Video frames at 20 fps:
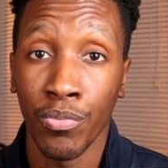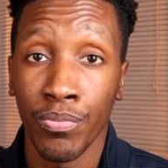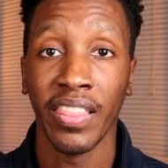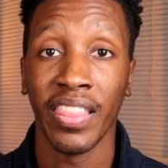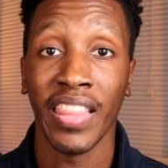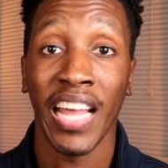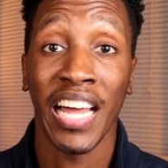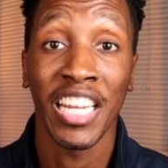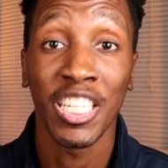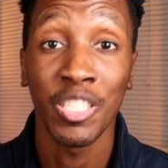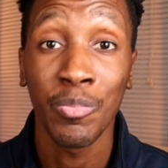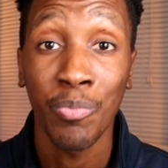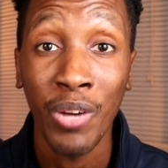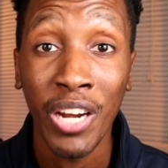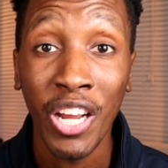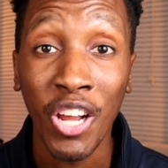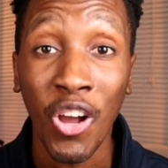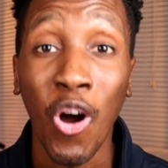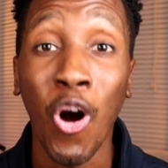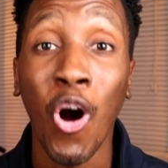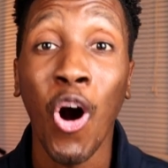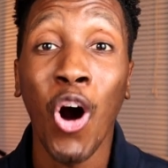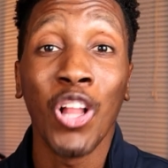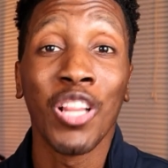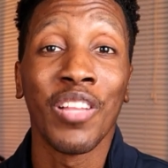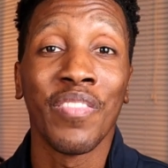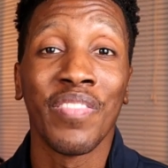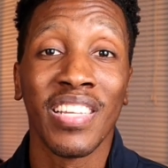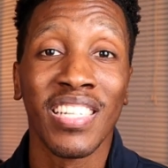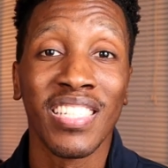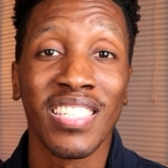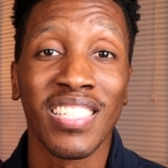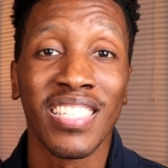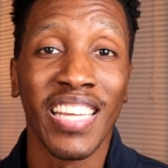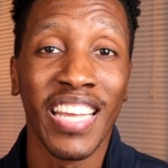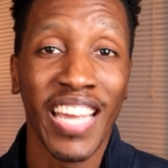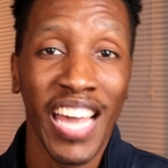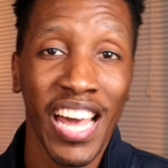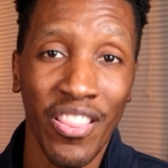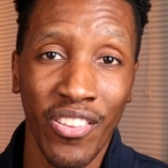Now let's bring all of this
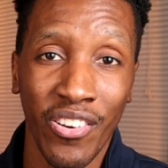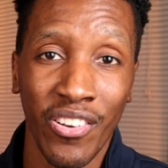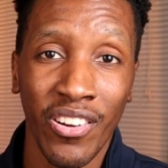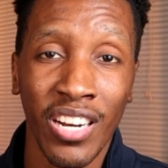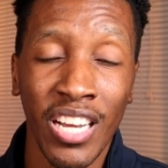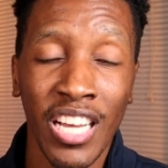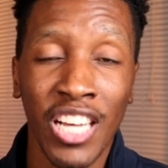together.